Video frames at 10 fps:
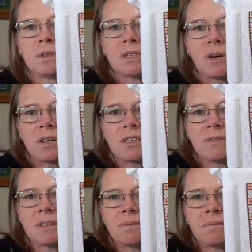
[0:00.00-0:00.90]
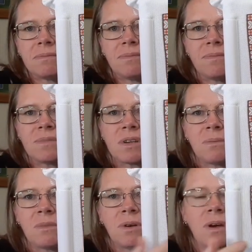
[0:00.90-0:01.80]
size of it. So
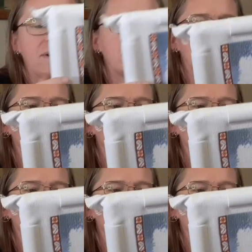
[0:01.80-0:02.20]
I'm not going to